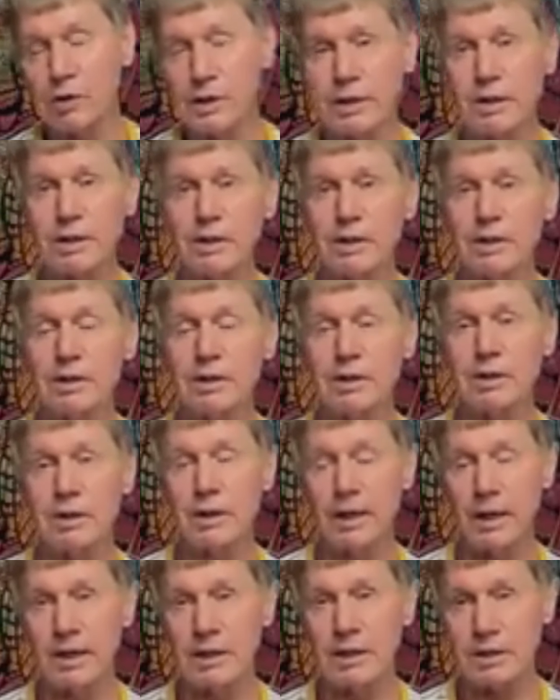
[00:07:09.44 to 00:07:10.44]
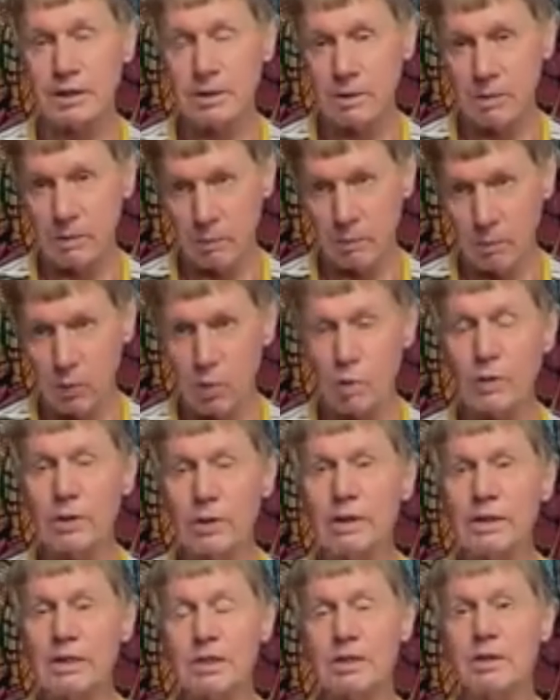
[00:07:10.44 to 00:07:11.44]
treated as born
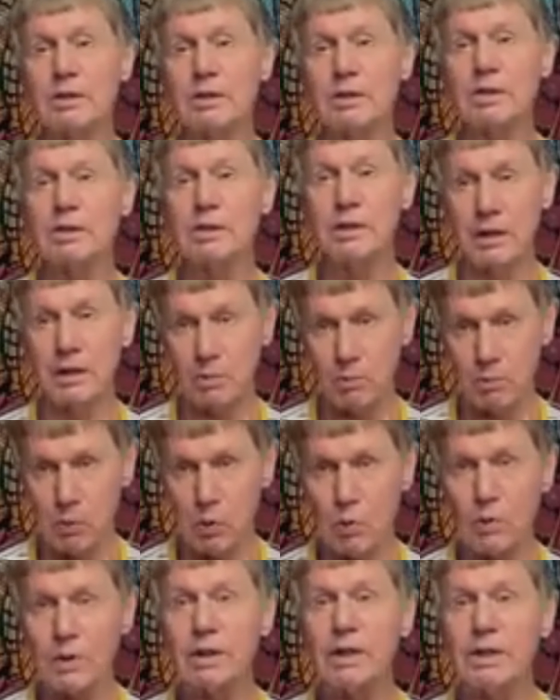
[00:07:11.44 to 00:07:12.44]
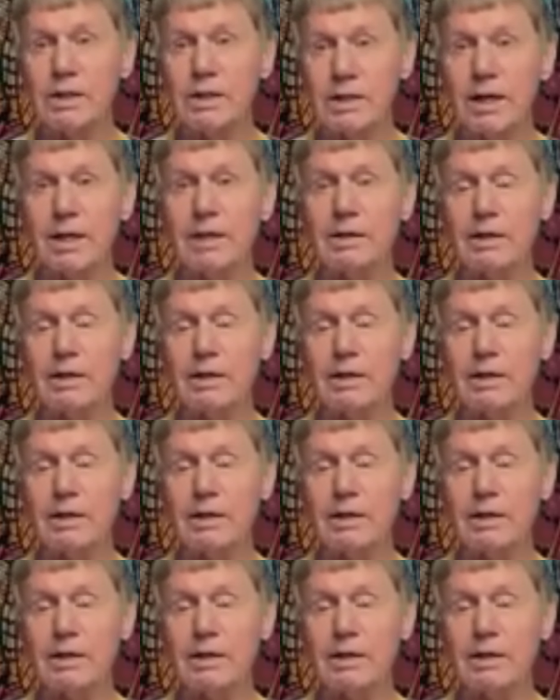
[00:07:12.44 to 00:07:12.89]
still and born dead,